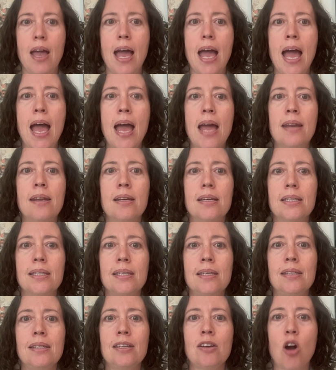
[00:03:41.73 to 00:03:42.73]
And
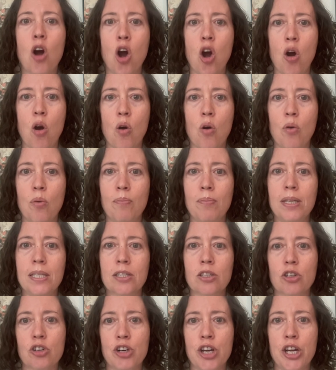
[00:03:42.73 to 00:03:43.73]
CCO means
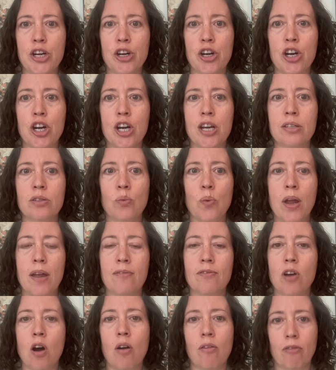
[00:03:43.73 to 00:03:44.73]
the creator has
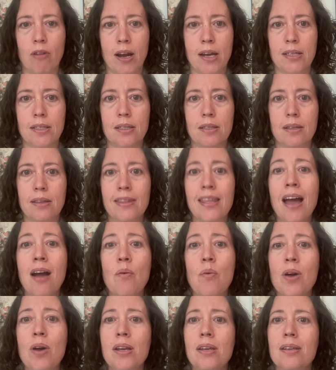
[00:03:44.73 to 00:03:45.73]
waived all rights.
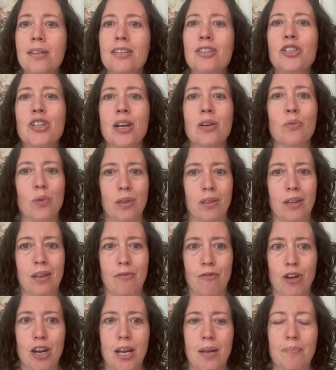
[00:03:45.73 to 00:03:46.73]
That one is genuinely
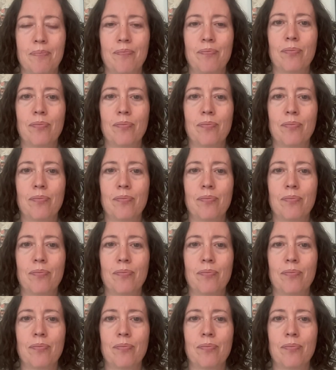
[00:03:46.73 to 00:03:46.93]
free.